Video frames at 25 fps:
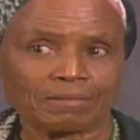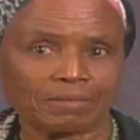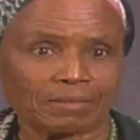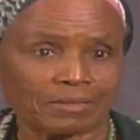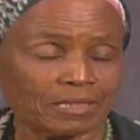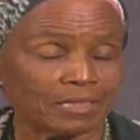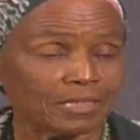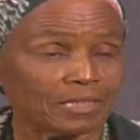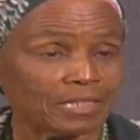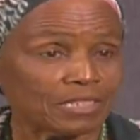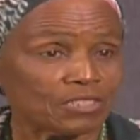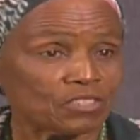
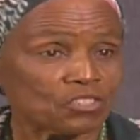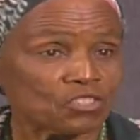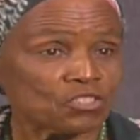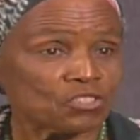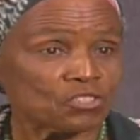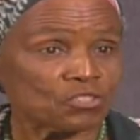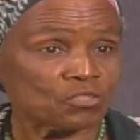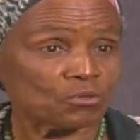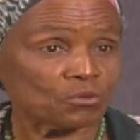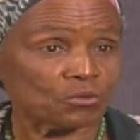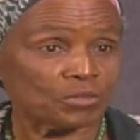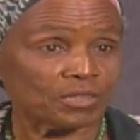teenagers,
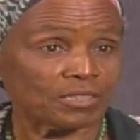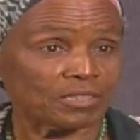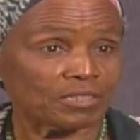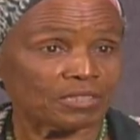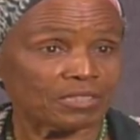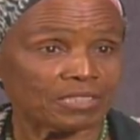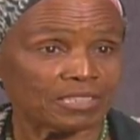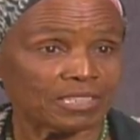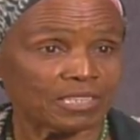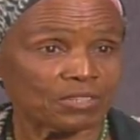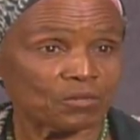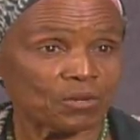no, they
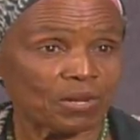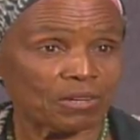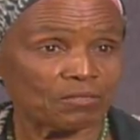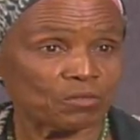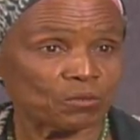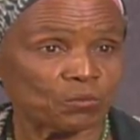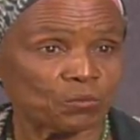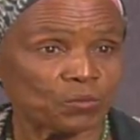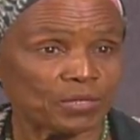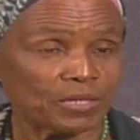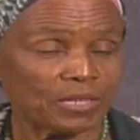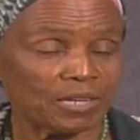don't
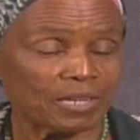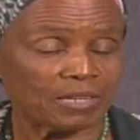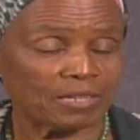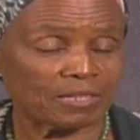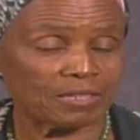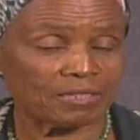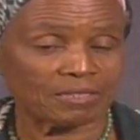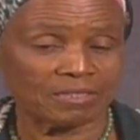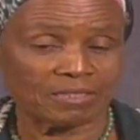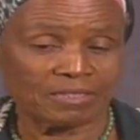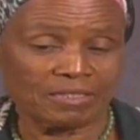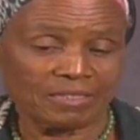
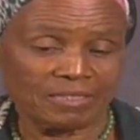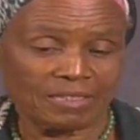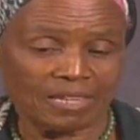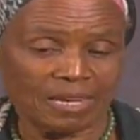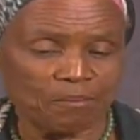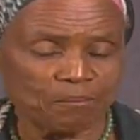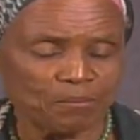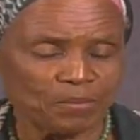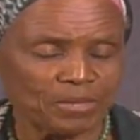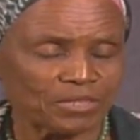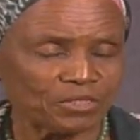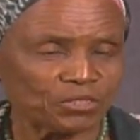have
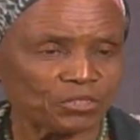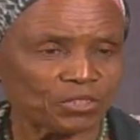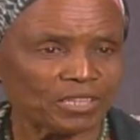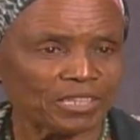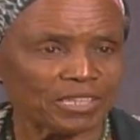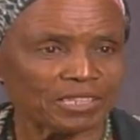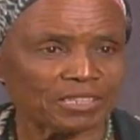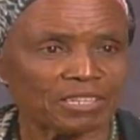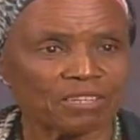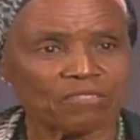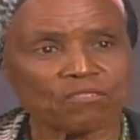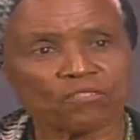a meal
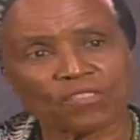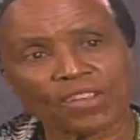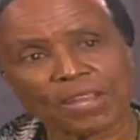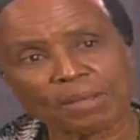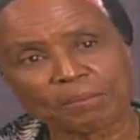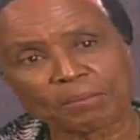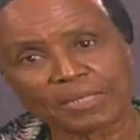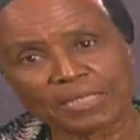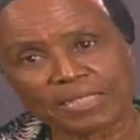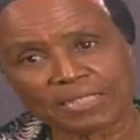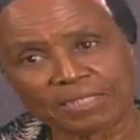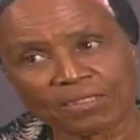together in
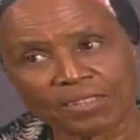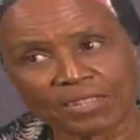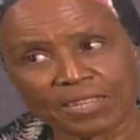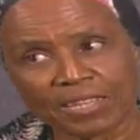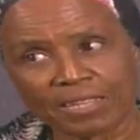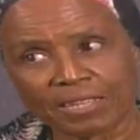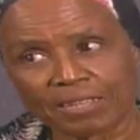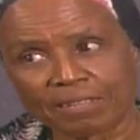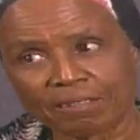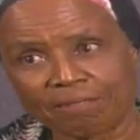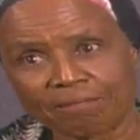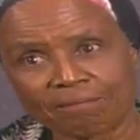
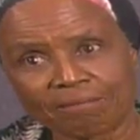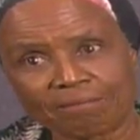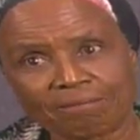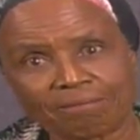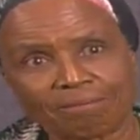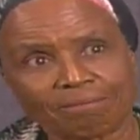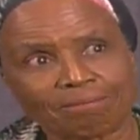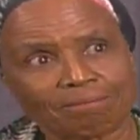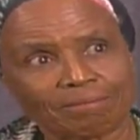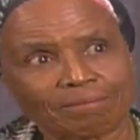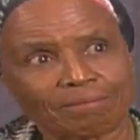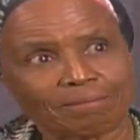family.
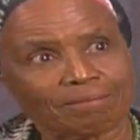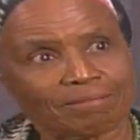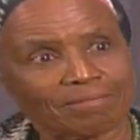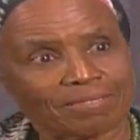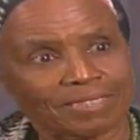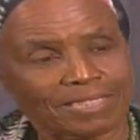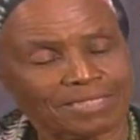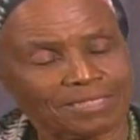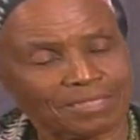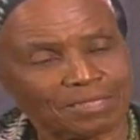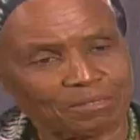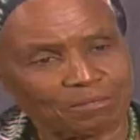
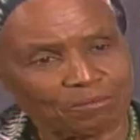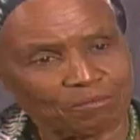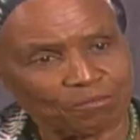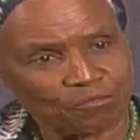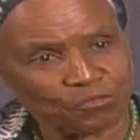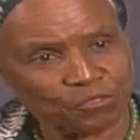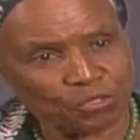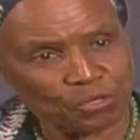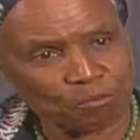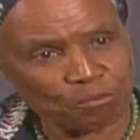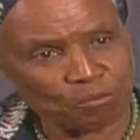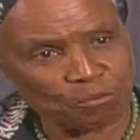The
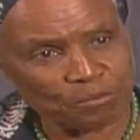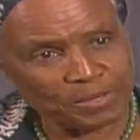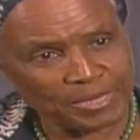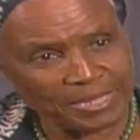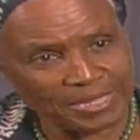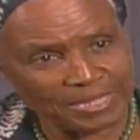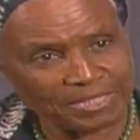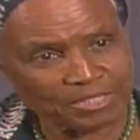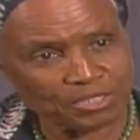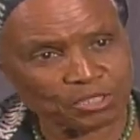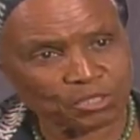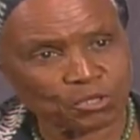
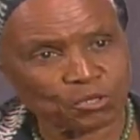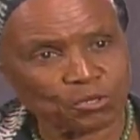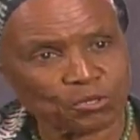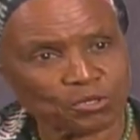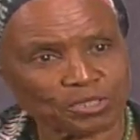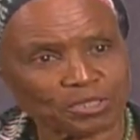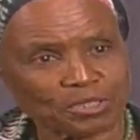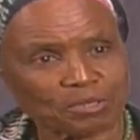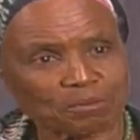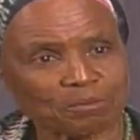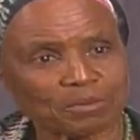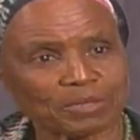meal is
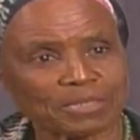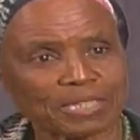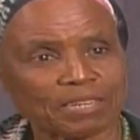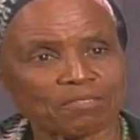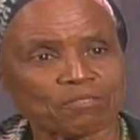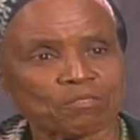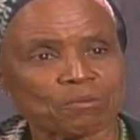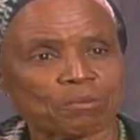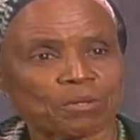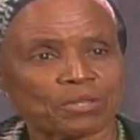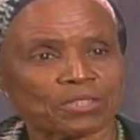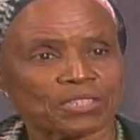cooked, but
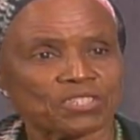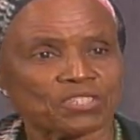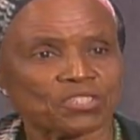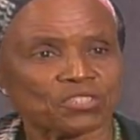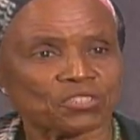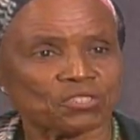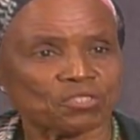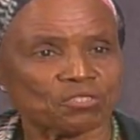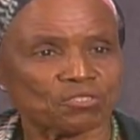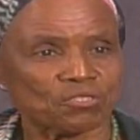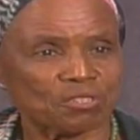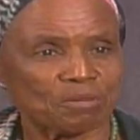everybody
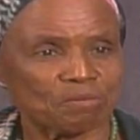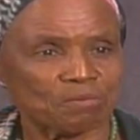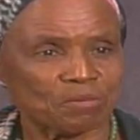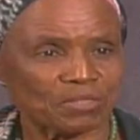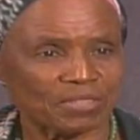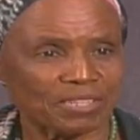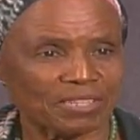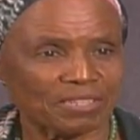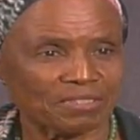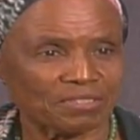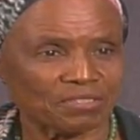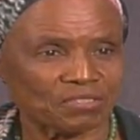serves
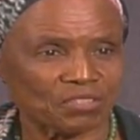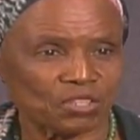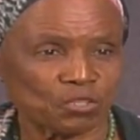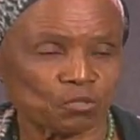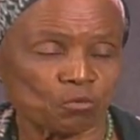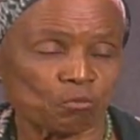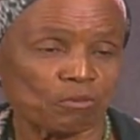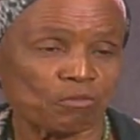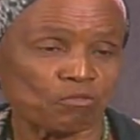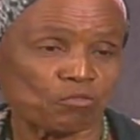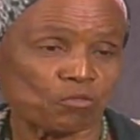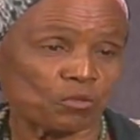themselves. They
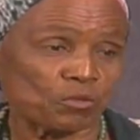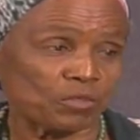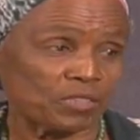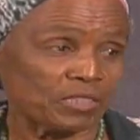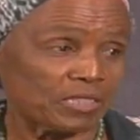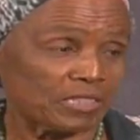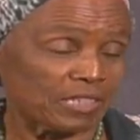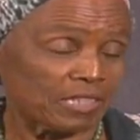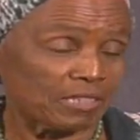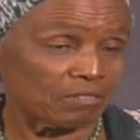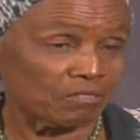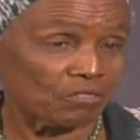go before the
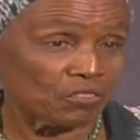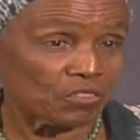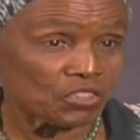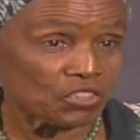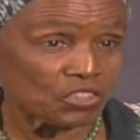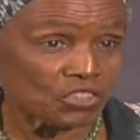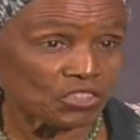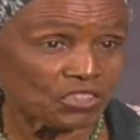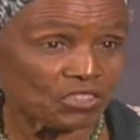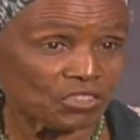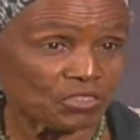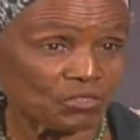
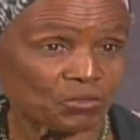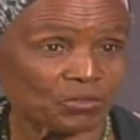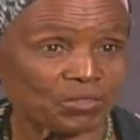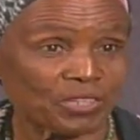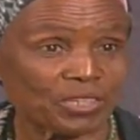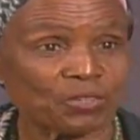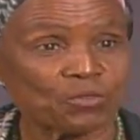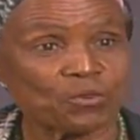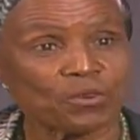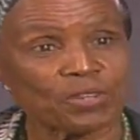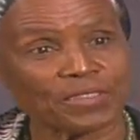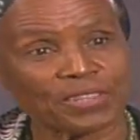television, or they
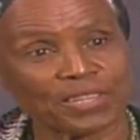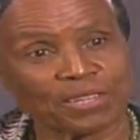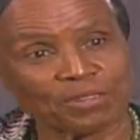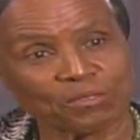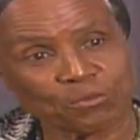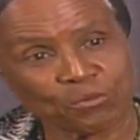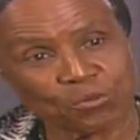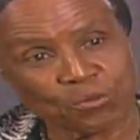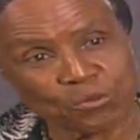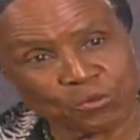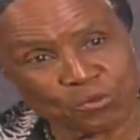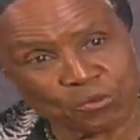go in their
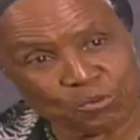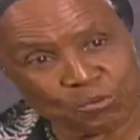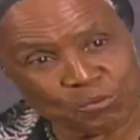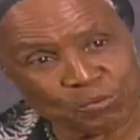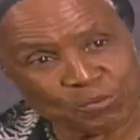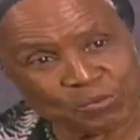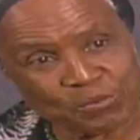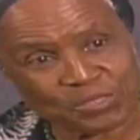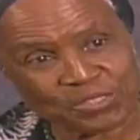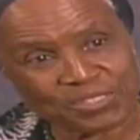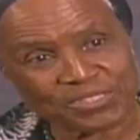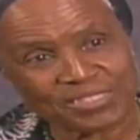
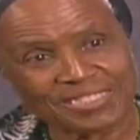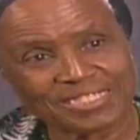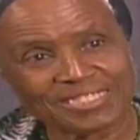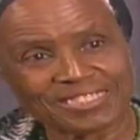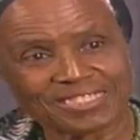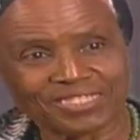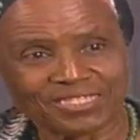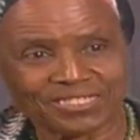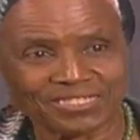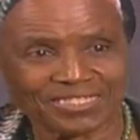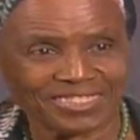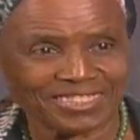rooms,
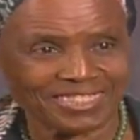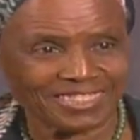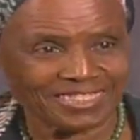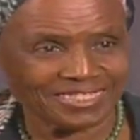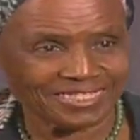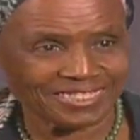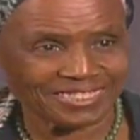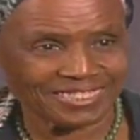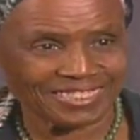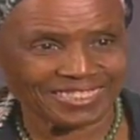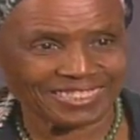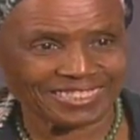mm-hmm. on the
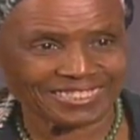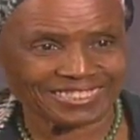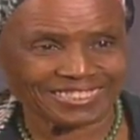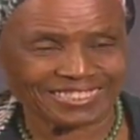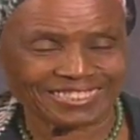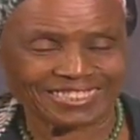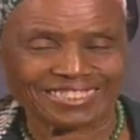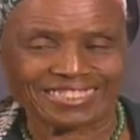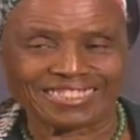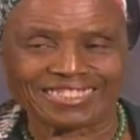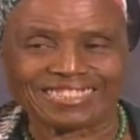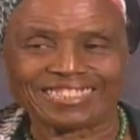internet,
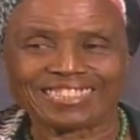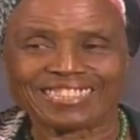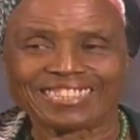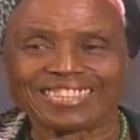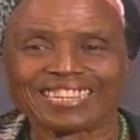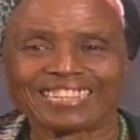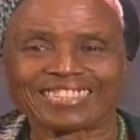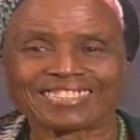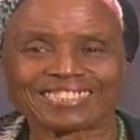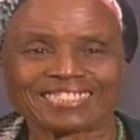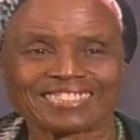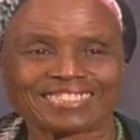
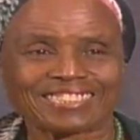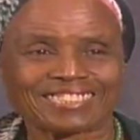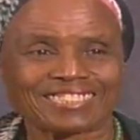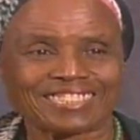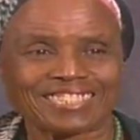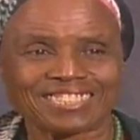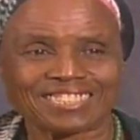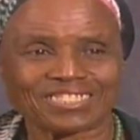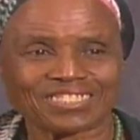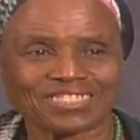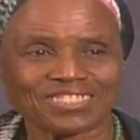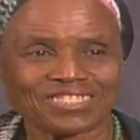and
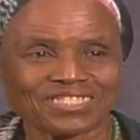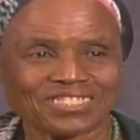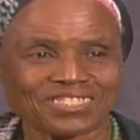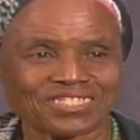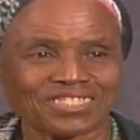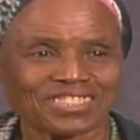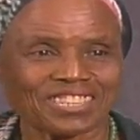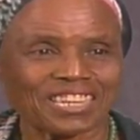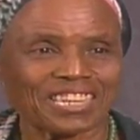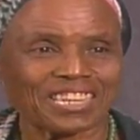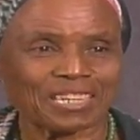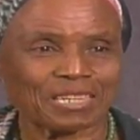this does
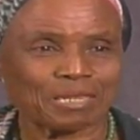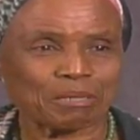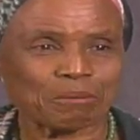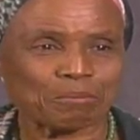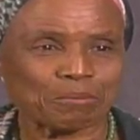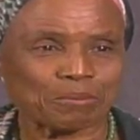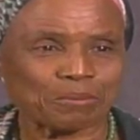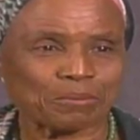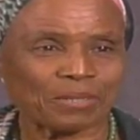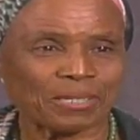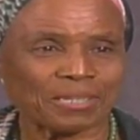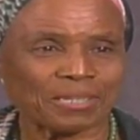not help